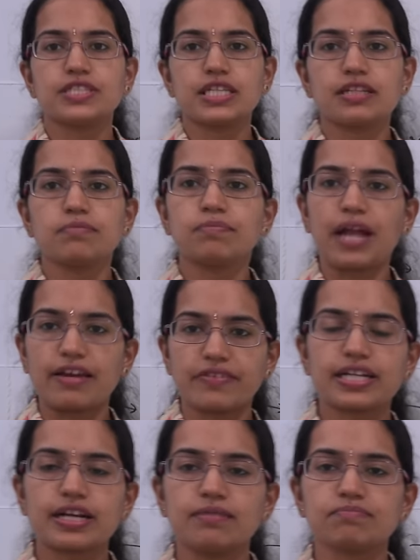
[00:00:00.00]
seen
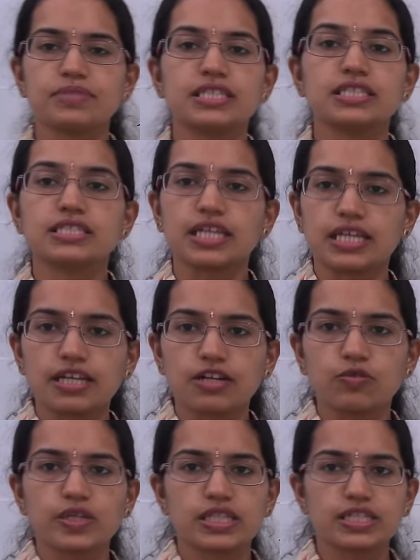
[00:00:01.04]
private companies taking
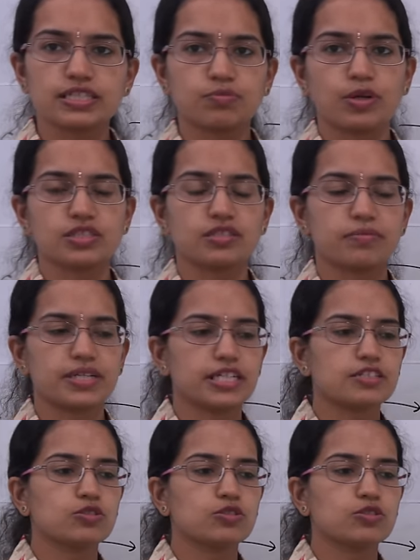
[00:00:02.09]
over the responsibility.